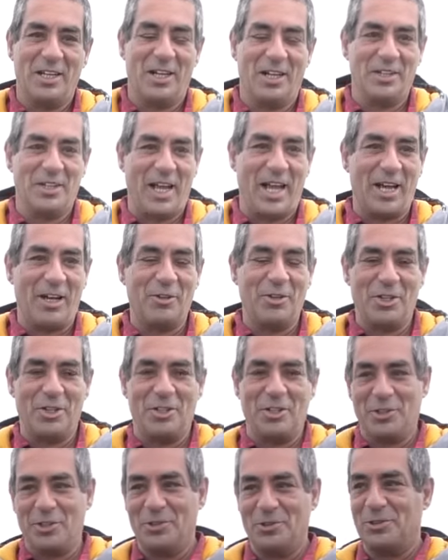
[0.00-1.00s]
and how you
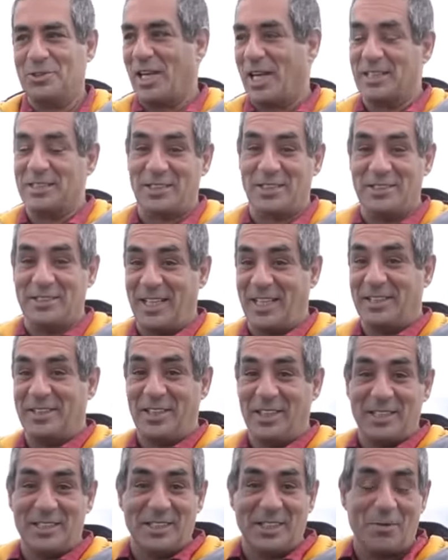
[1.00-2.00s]
use, as I
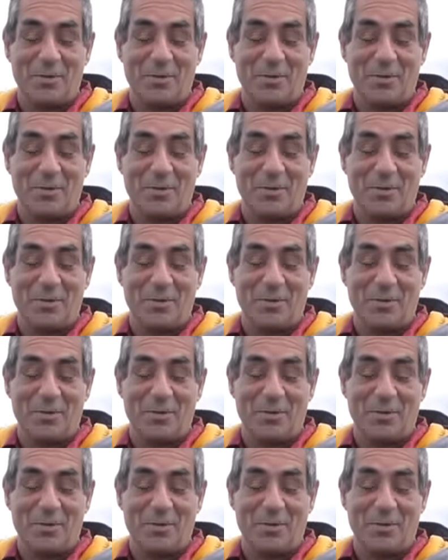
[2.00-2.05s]
said, these